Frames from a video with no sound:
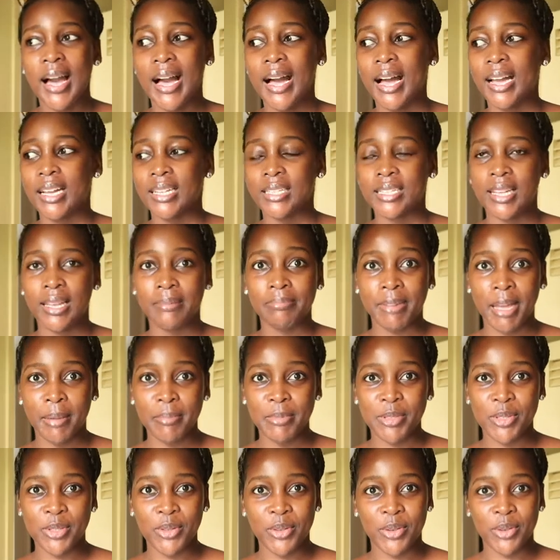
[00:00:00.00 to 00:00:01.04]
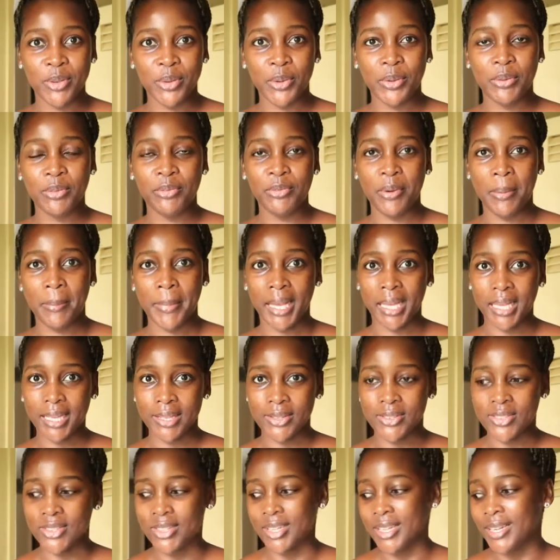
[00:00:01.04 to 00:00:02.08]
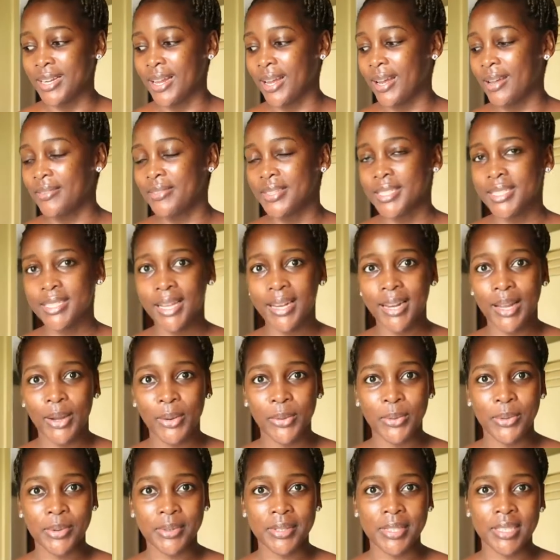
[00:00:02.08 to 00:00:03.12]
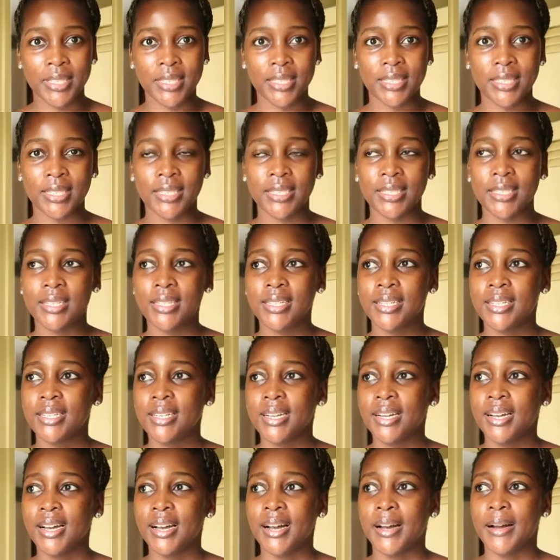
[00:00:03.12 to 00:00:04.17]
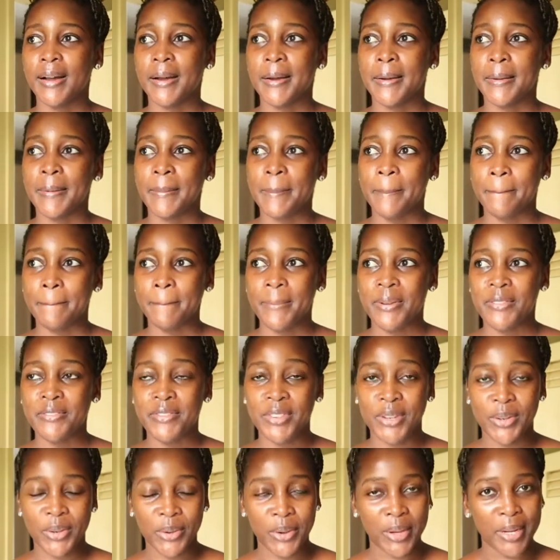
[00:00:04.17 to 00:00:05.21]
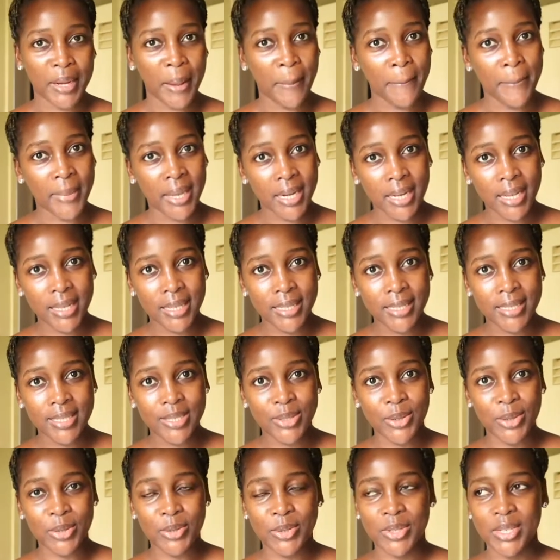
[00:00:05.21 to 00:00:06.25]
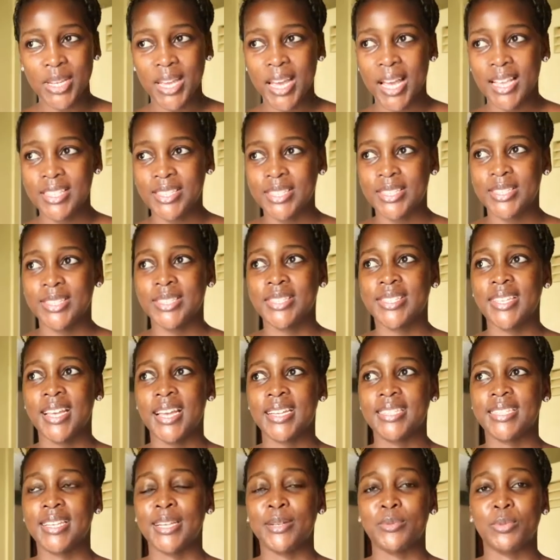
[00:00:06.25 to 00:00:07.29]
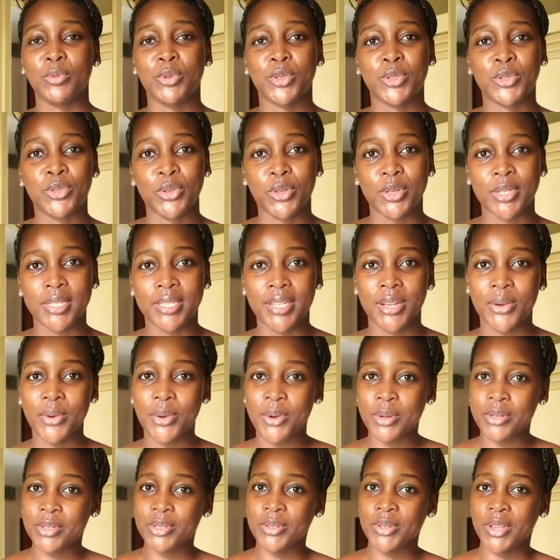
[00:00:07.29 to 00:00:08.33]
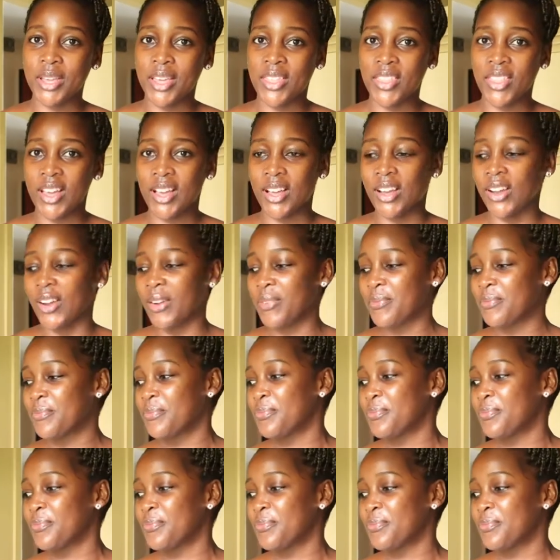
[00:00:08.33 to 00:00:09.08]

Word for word: and I'm coming to you from my kitchen. I haven't done a cooking um, video in a minute, so today I just decided we should cook together,